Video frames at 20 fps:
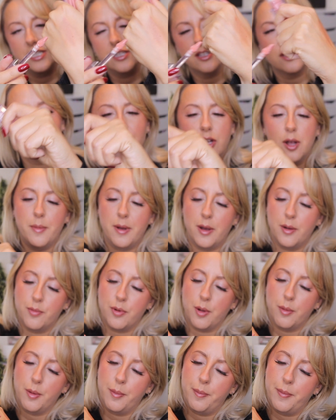It doesn't come out
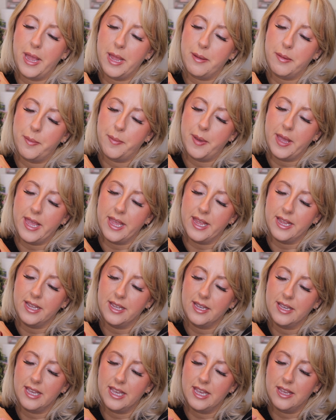proper baby
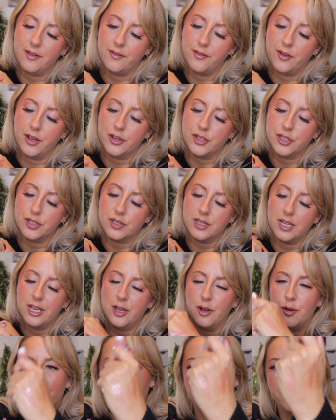pink either, just a
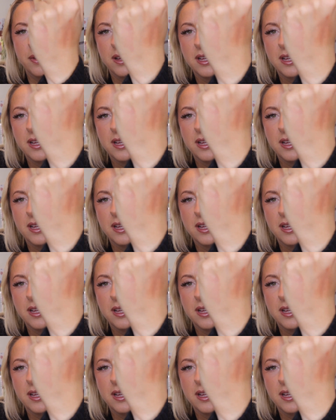little